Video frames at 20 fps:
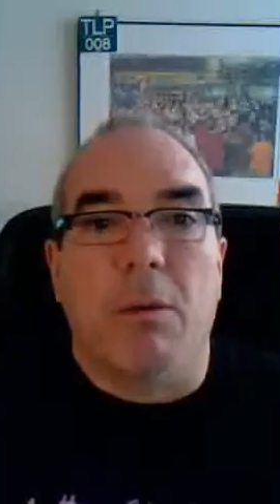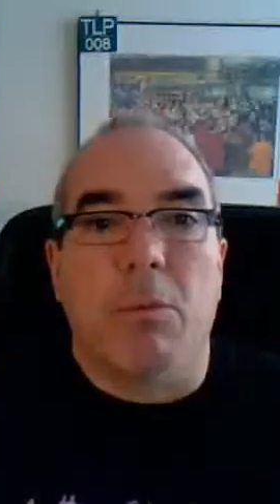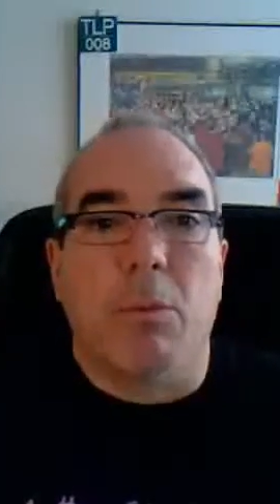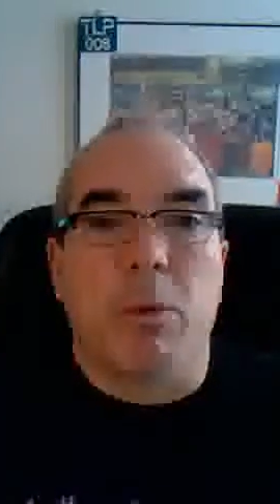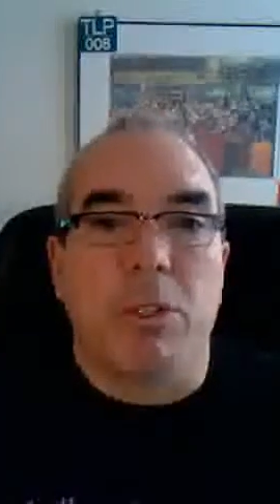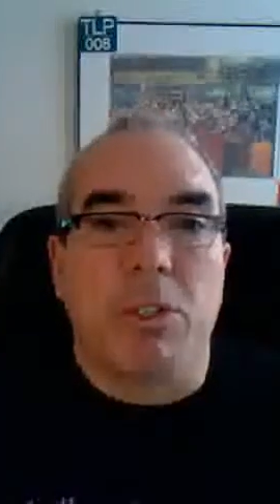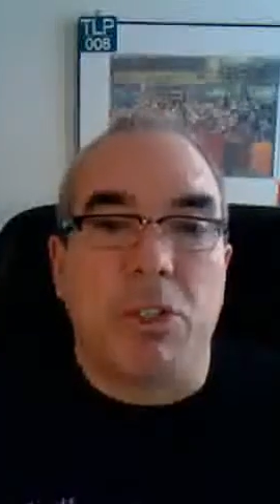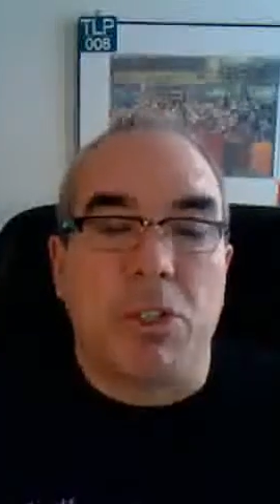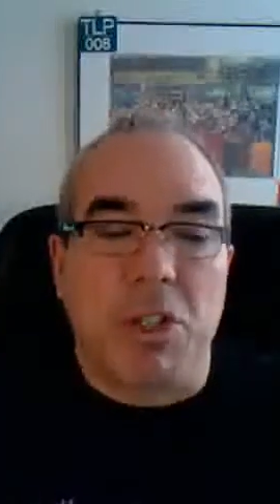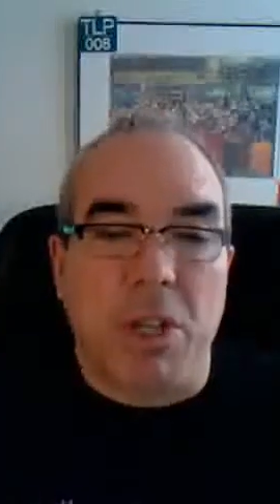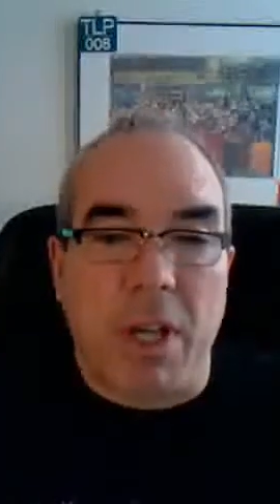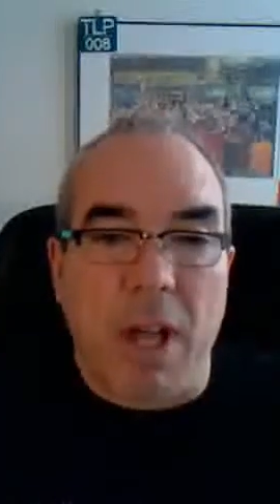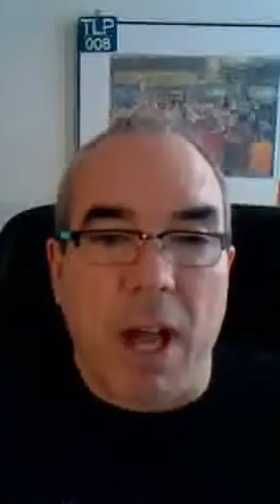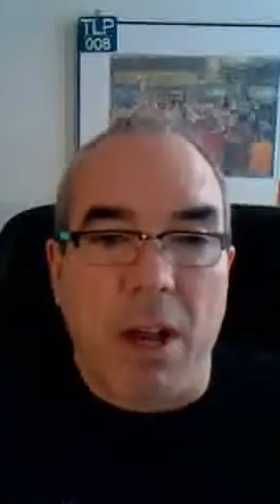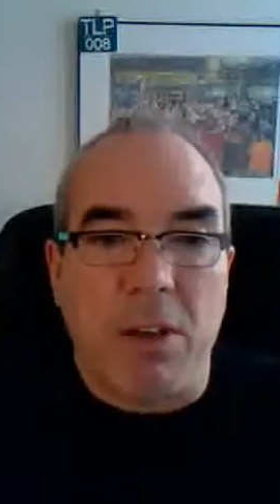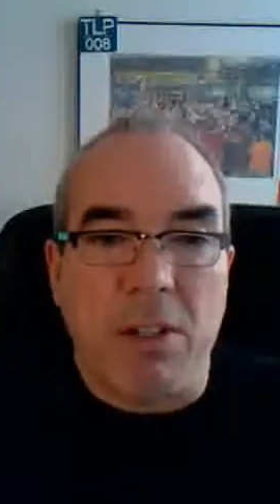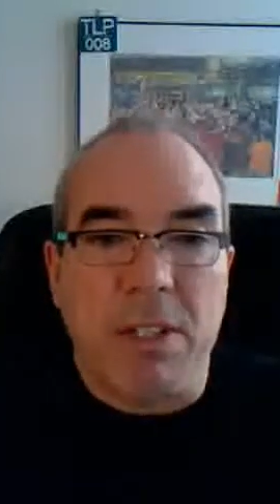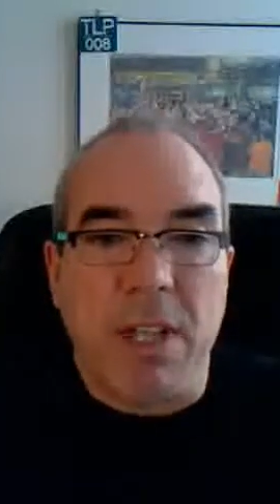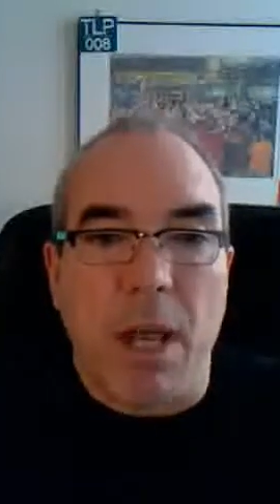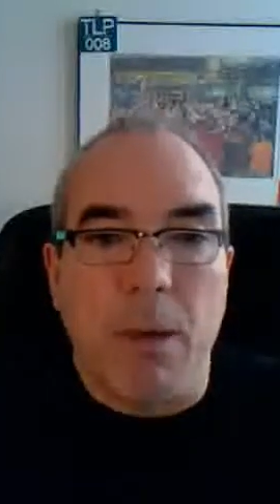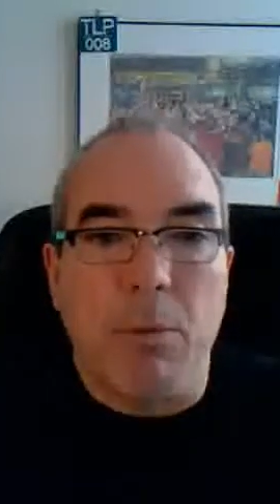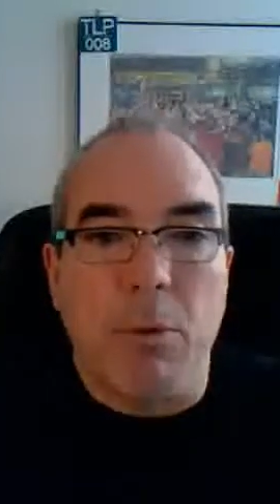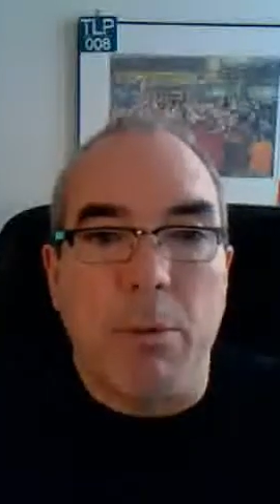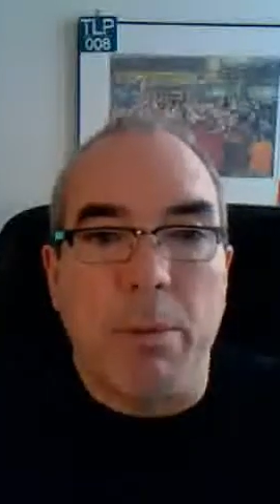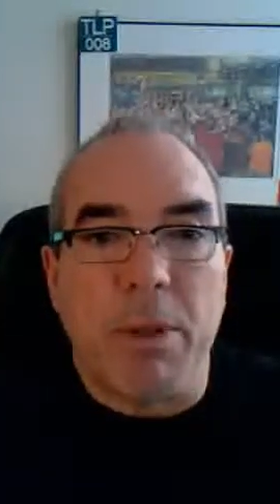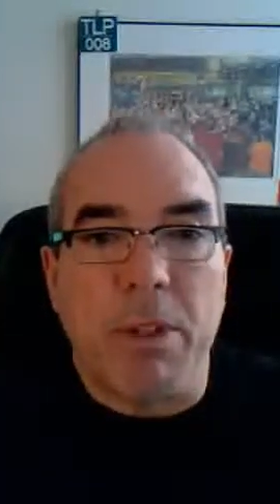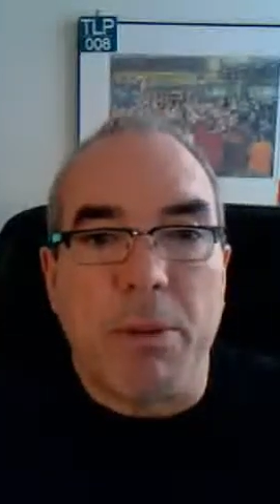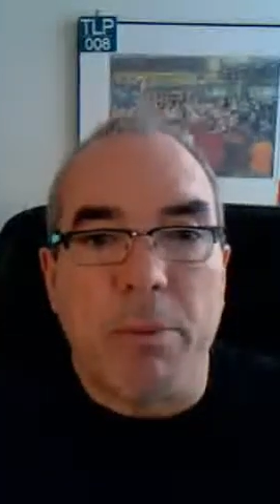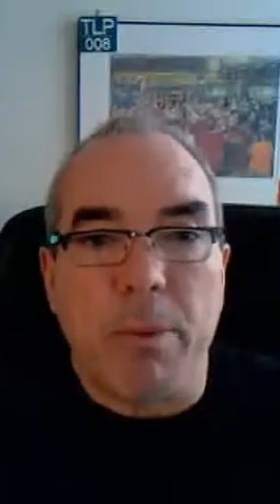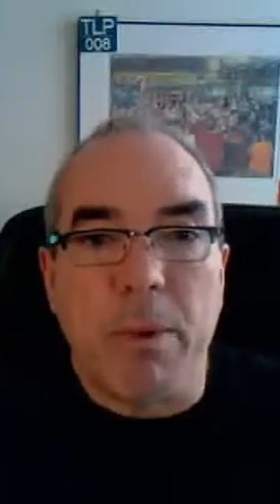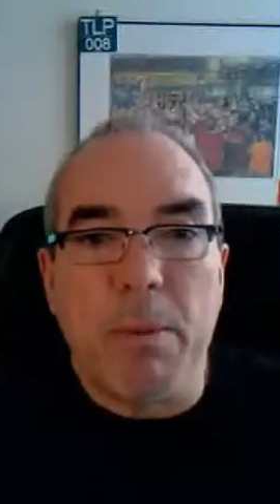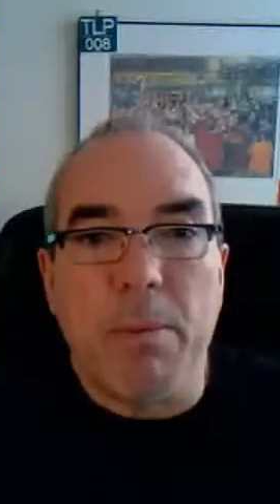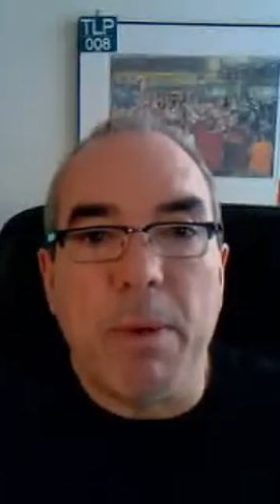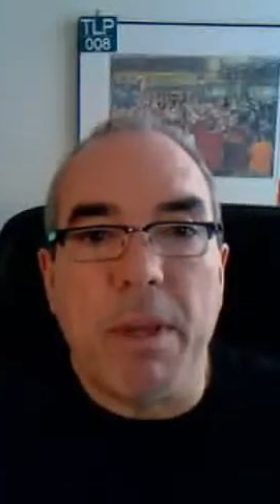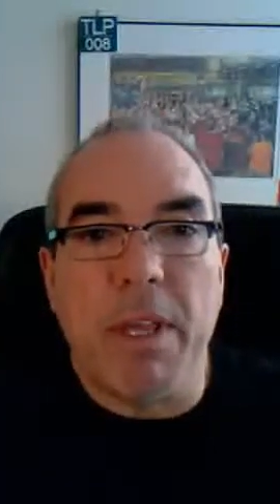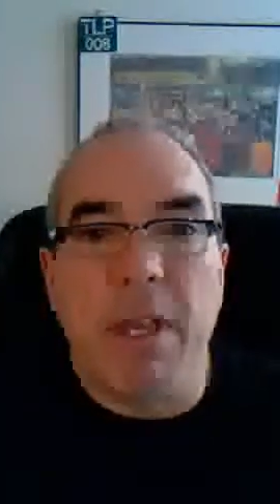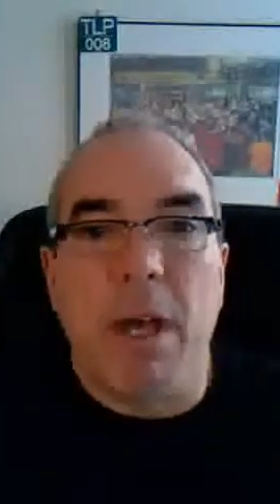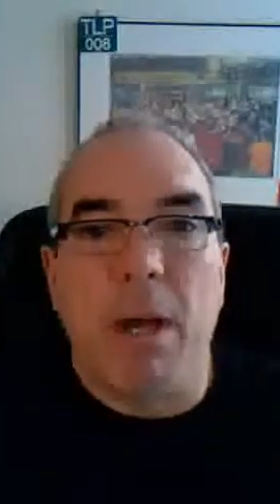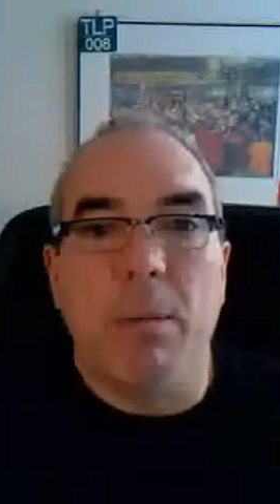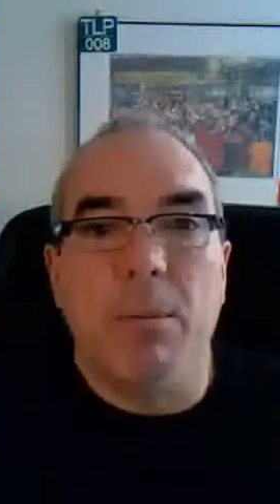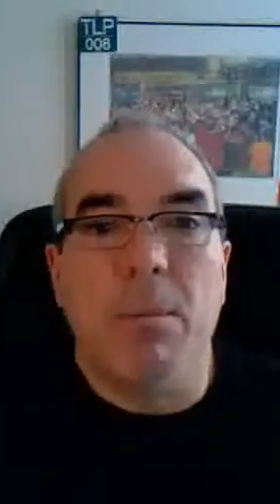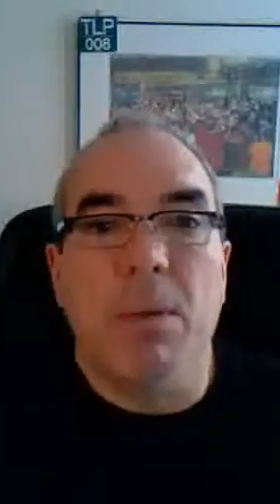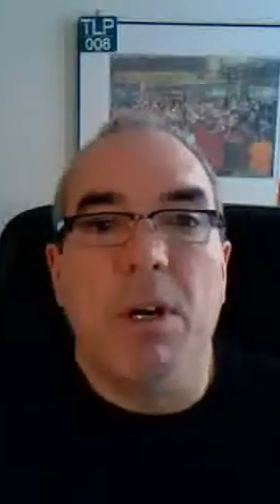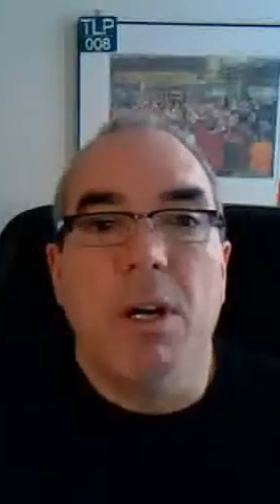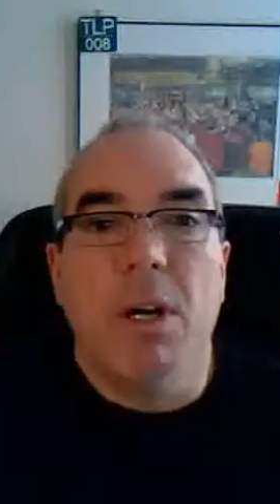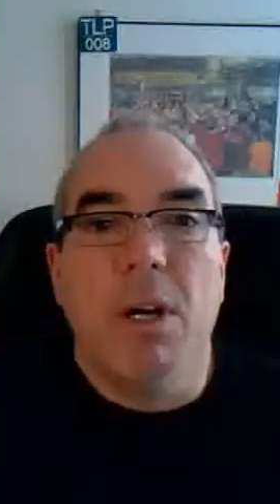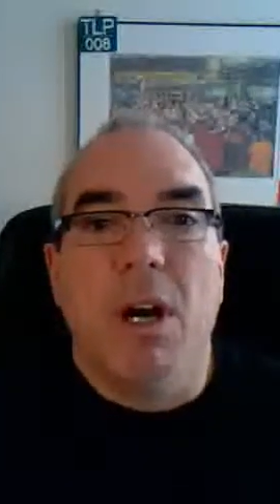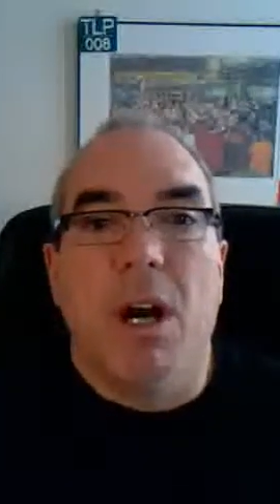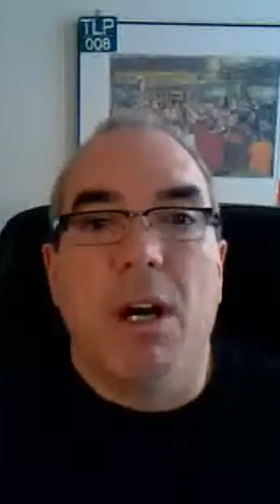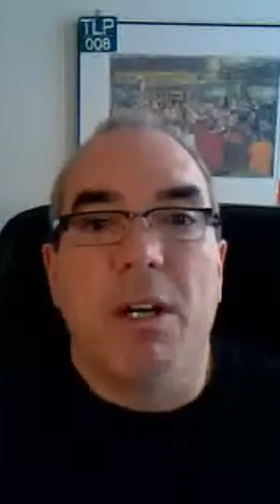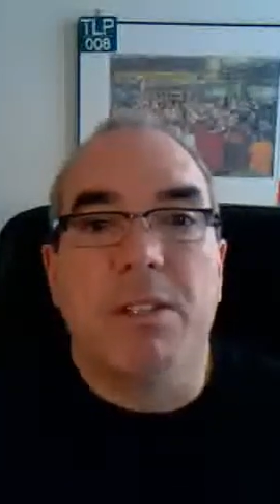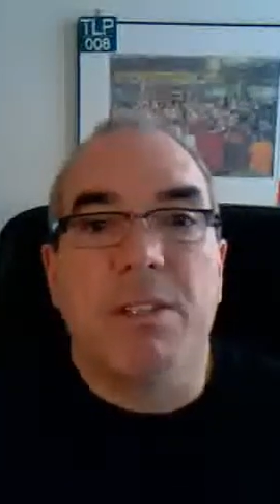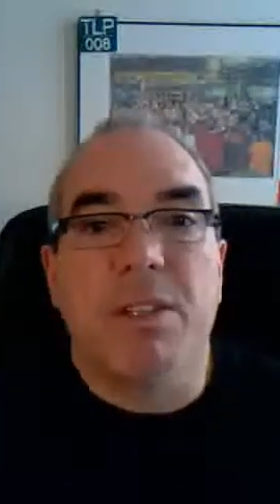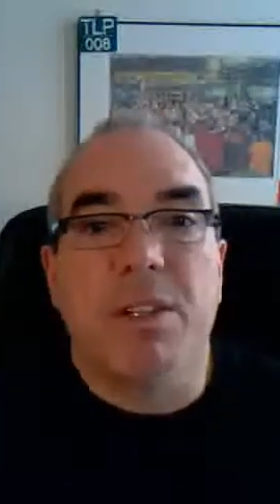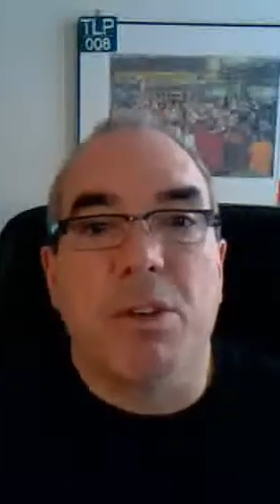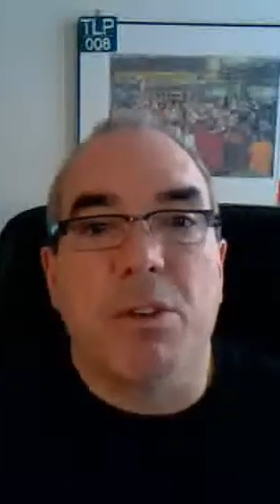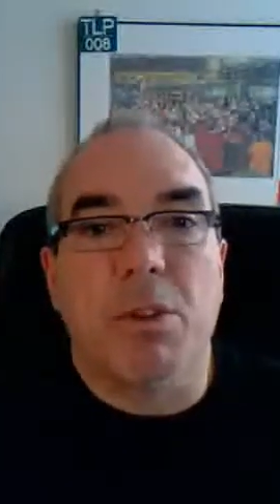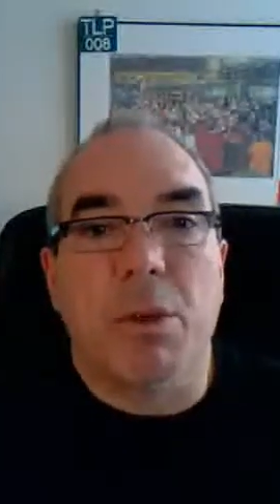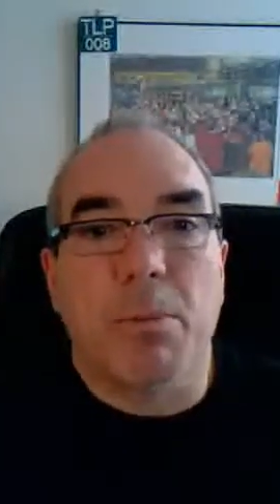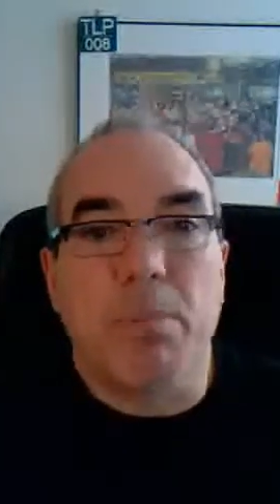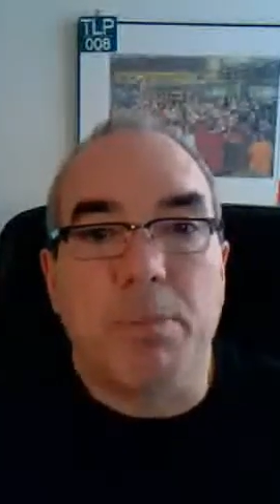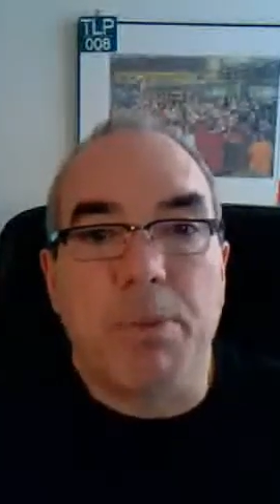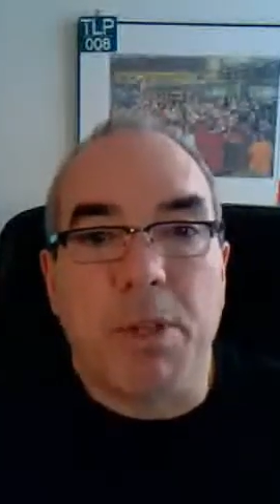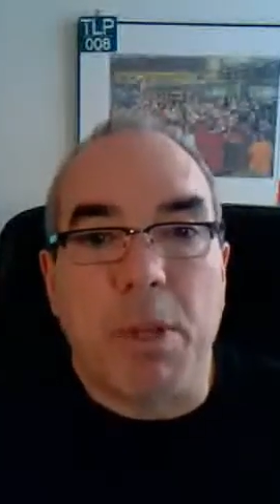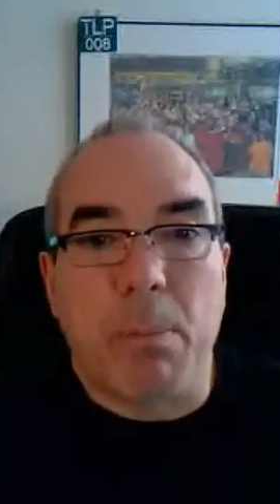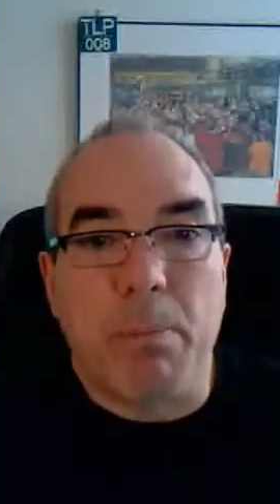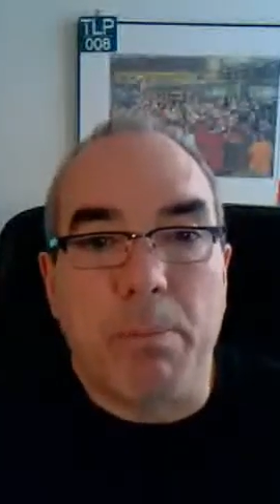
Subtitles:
which Chicago time would be 3 p.m. until the